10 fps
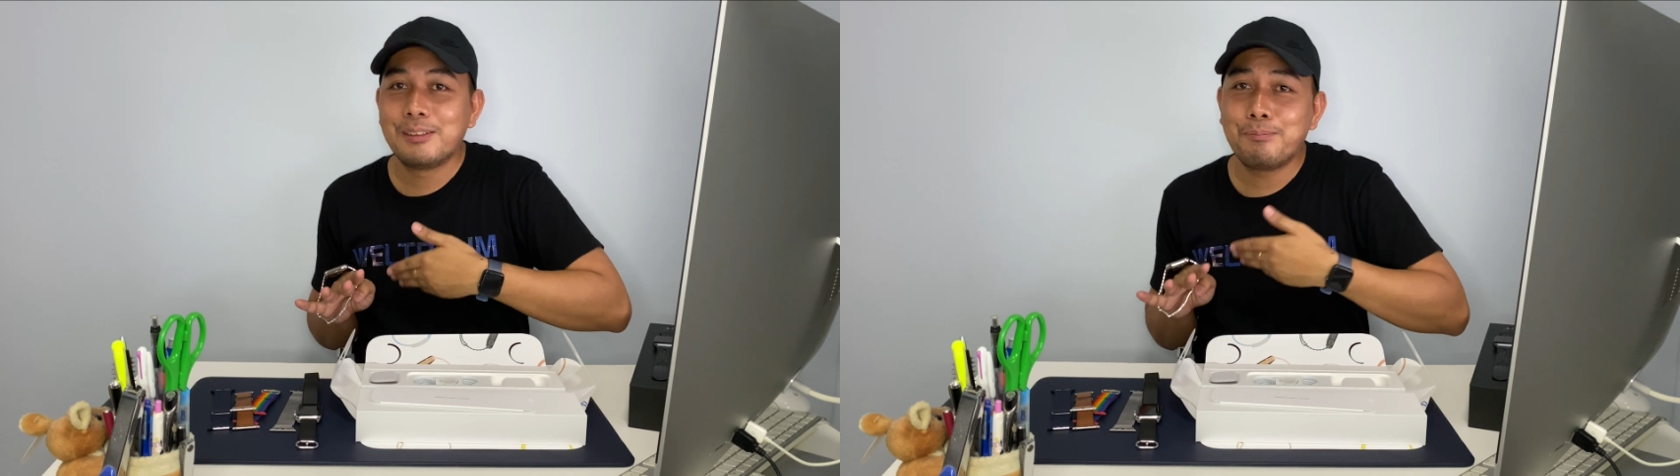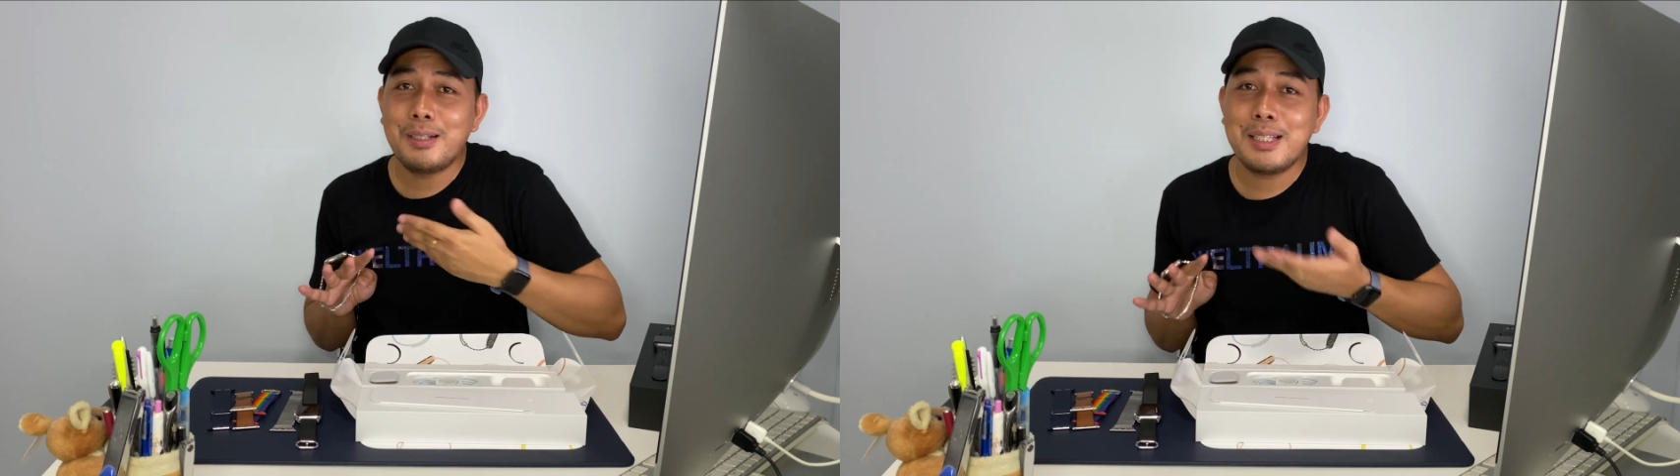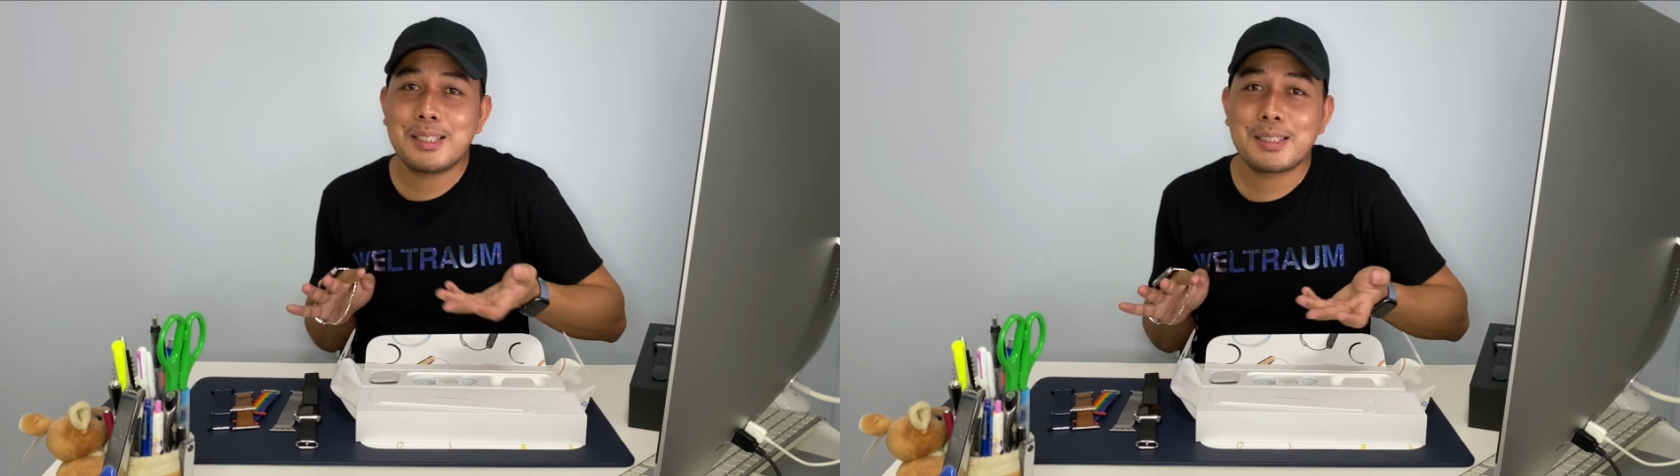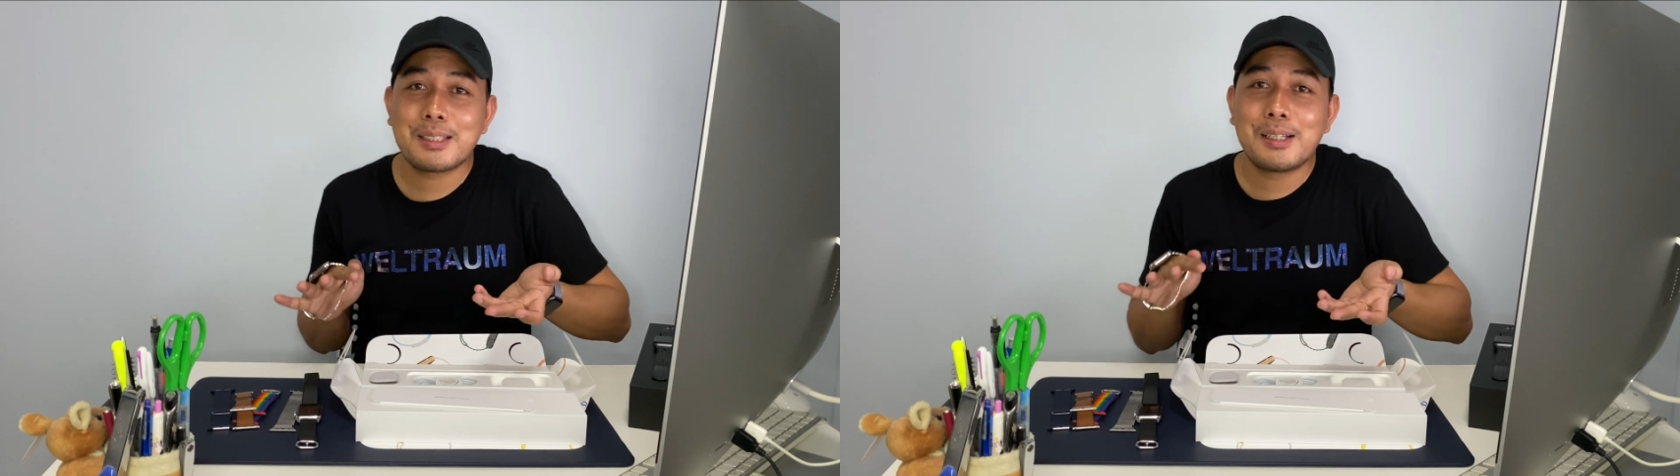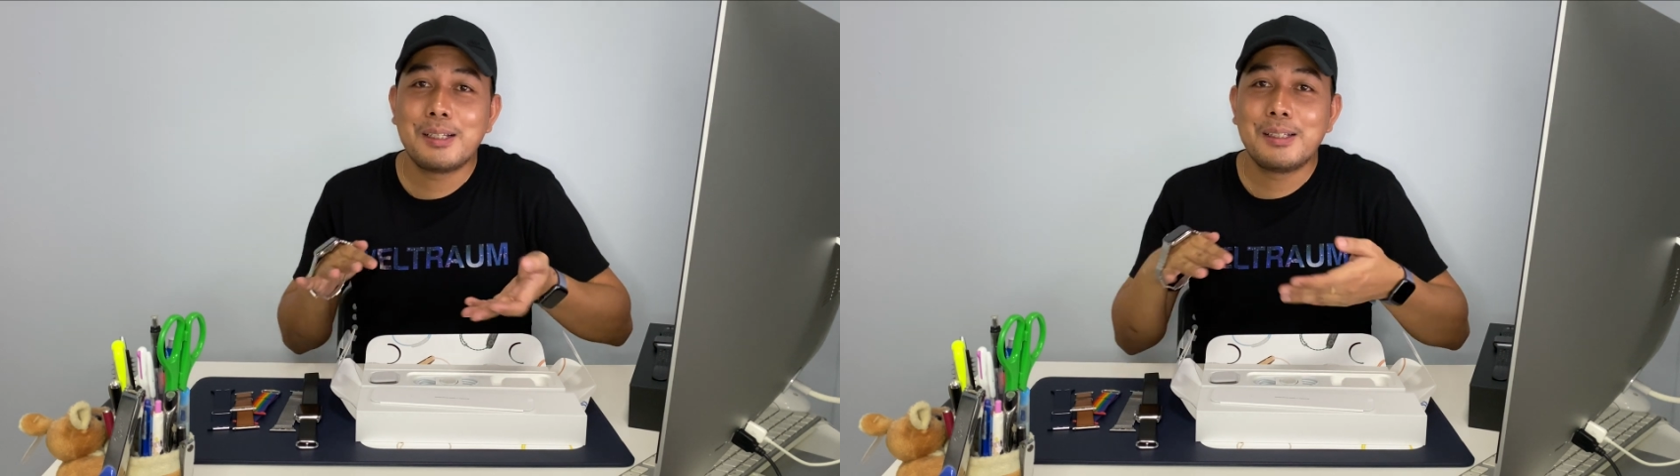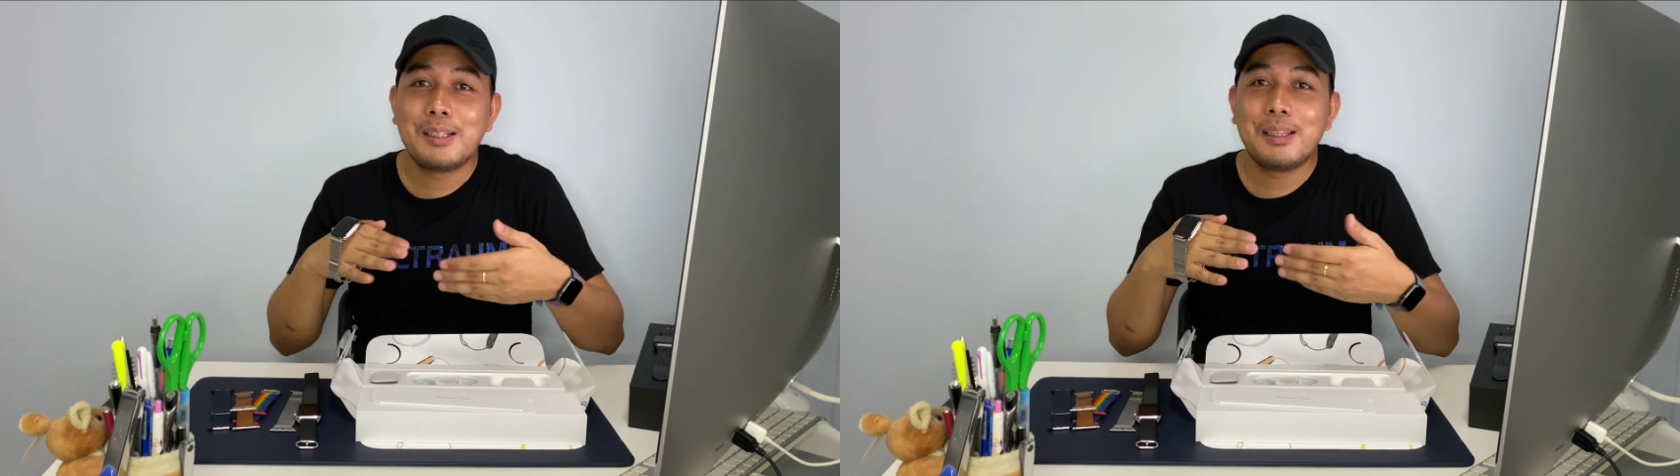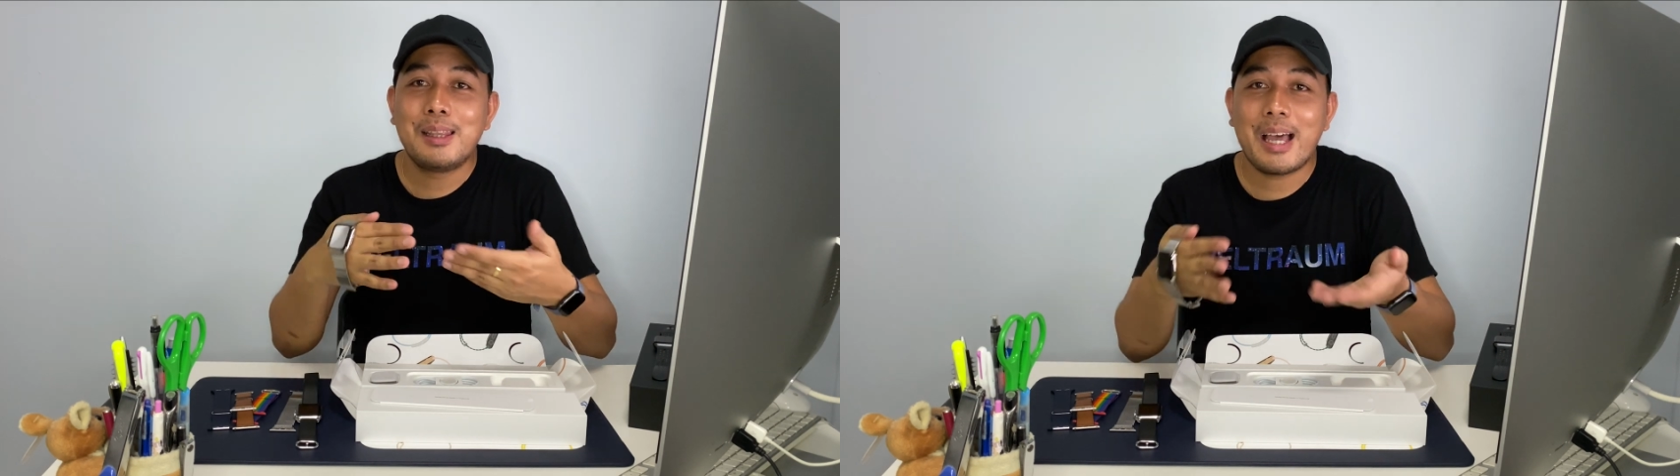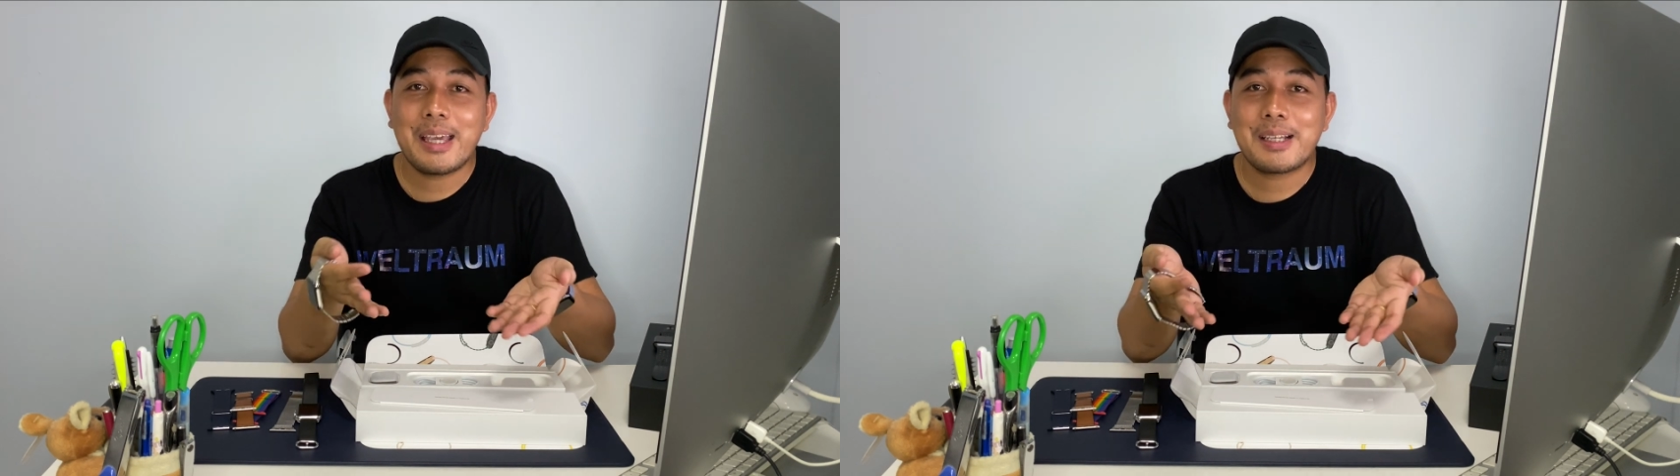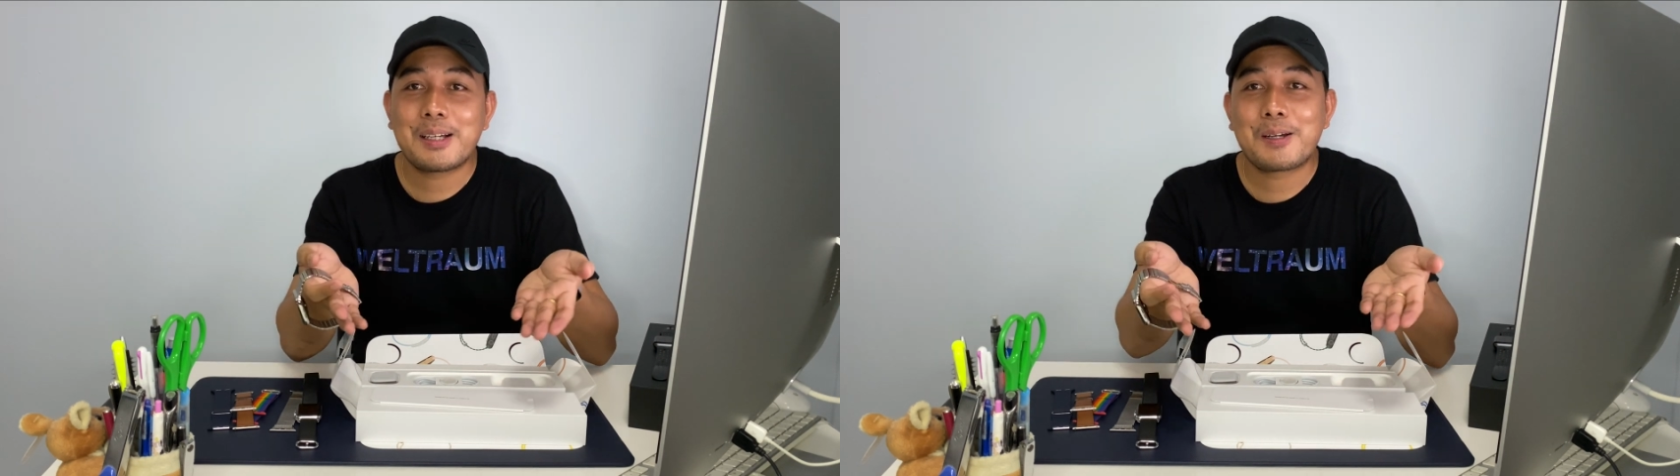please like